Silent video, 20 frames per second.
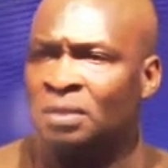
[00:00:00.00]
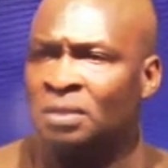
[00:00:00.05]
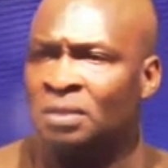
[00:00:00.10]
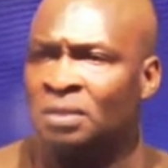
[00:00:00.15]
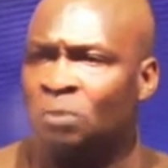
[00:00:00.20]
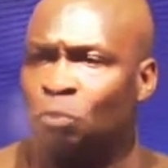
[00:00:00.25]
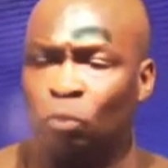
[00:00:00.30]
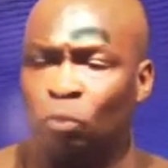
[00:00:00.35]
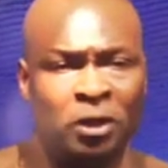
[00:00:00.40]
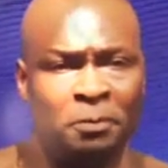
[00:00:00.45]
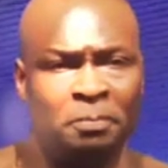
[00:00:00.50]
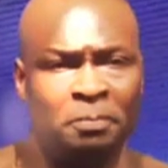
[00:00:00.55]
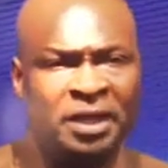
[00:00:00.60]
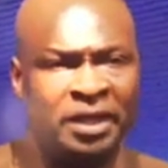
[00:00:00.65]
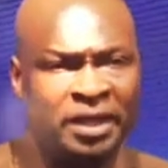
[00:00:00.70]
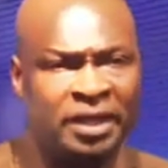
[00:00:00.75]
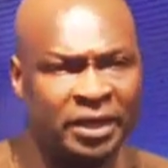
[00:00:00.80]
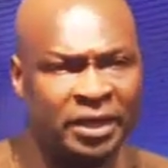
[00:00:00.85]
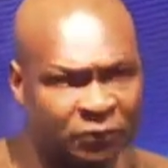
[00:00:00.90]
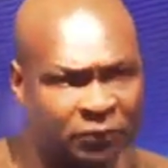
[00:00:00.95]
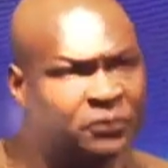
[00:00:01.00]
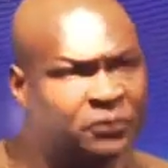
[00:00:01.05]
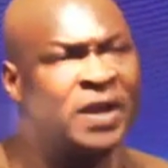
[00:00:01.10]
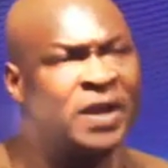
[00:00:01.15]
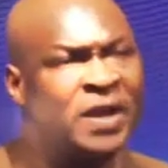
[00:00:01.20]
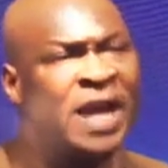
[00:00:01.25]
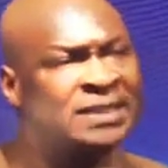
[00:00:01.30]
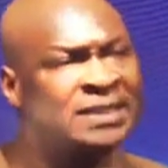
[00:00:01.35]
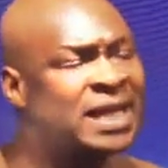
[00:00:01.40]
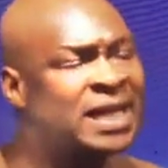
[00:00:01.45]
will be
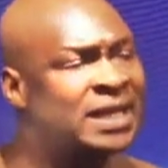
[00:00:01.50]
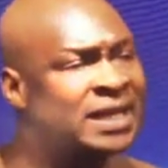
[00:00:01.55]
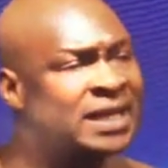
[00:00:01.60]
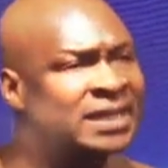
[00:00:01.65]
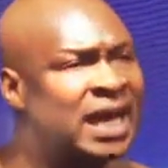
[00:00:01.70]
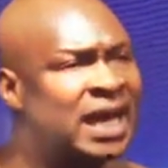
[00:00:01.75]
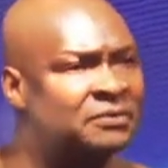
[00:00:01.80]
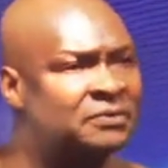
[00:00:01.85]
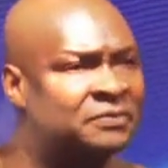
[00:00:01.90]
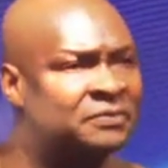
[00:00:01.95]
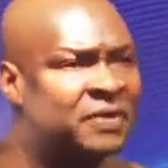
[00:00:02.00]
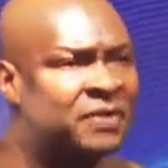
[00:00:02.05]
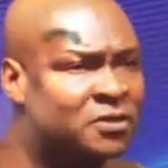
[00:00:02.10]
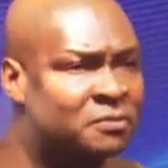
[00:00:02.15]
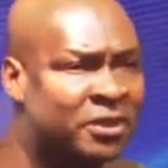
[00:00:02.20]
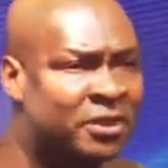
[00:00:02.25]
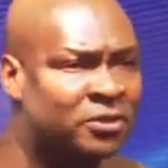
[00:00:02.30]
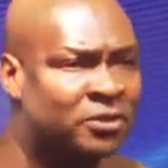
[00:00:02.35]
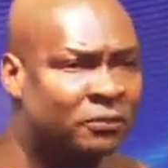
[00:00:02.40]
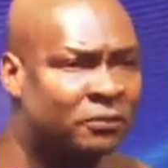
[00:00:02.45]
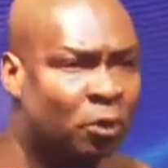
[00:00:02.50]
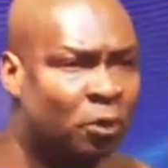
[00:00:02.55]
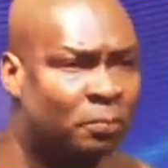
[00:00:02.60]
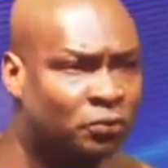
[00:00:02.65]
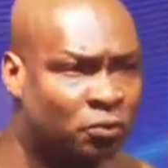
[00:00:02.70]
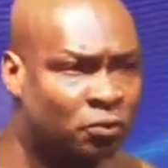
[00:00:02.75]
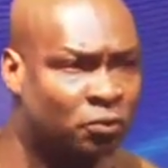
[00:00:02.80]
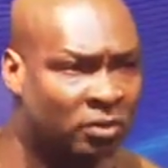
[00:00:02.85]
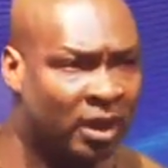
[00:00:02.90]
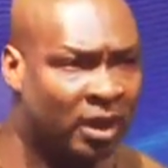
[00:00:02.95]
reflected in the advancement of your
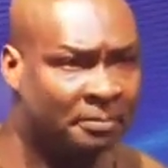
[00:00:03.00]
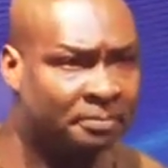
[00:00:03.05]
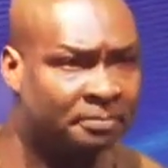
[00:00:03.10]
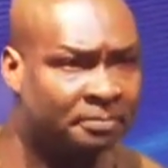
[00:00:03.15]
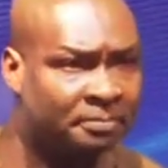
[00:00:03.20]
program.